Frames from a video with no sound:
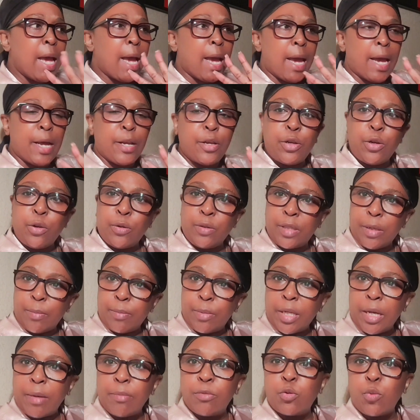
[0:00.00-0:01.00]
And
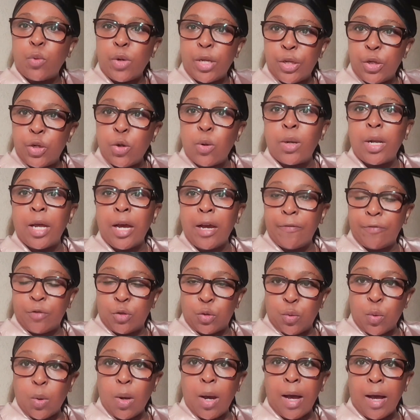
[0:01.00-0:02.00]
sometimes we don't have
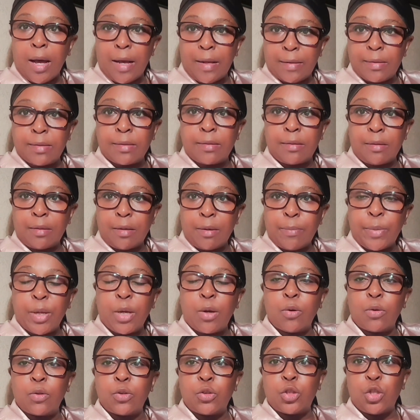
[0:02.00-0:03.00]
to ask,
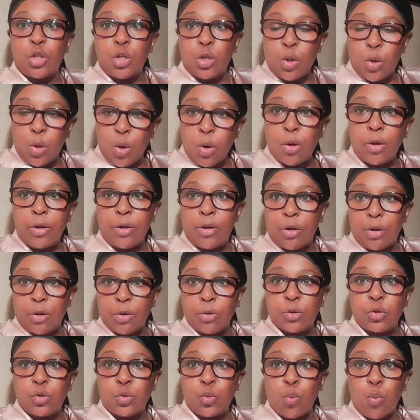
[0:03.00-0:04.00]
because God
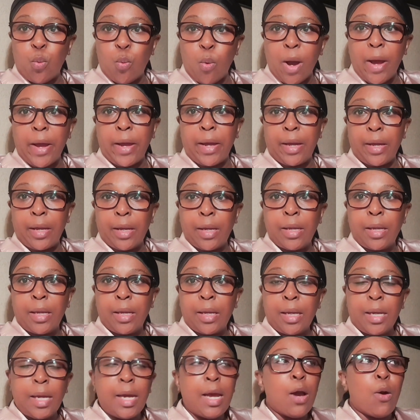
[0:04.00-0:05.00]
knows why.
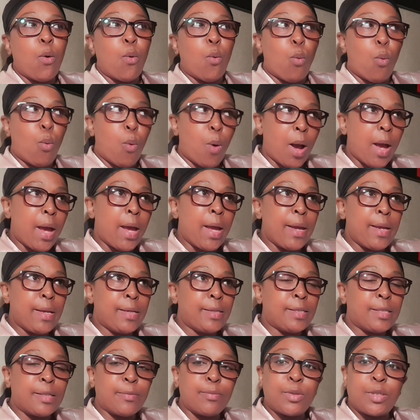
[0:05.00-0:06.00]
Why
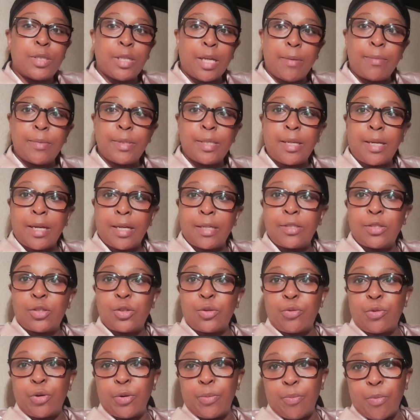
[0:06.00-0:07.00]
sometimes He has
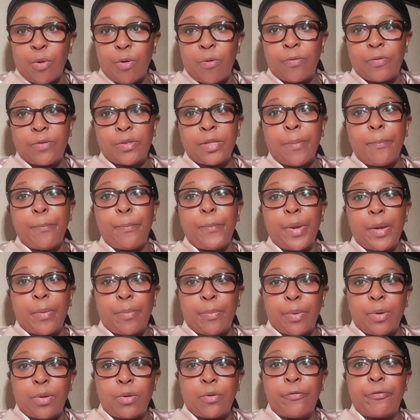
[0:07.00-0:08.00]
to remove some
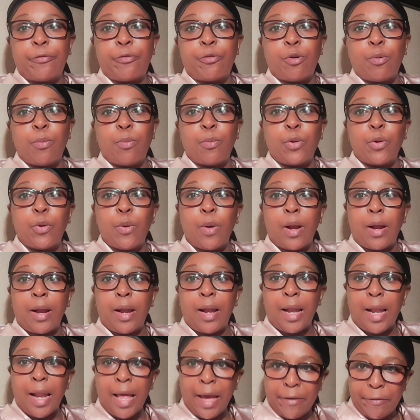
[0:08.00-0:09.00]
people from your
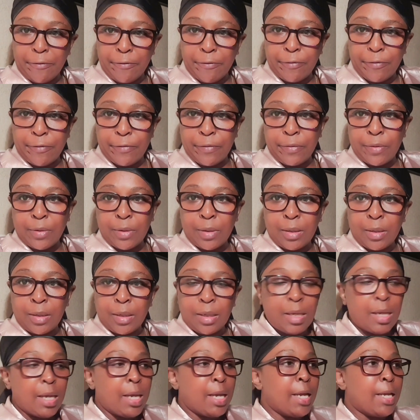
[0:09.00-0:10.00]
life.
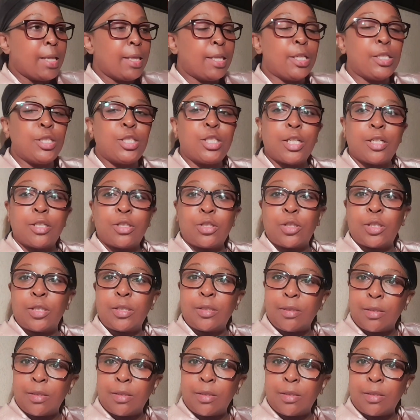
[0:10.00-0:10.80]
They just